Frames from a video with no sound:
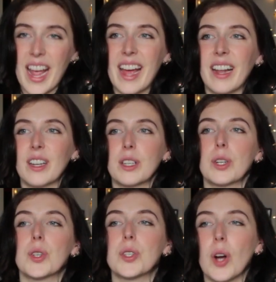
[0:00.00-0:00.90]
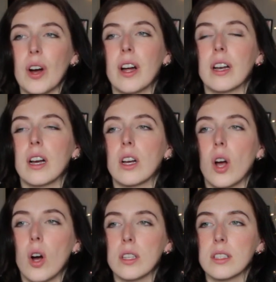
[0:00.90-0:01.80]
and you're not a
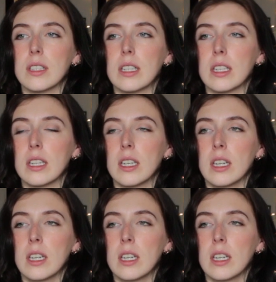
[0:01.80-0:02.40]
constant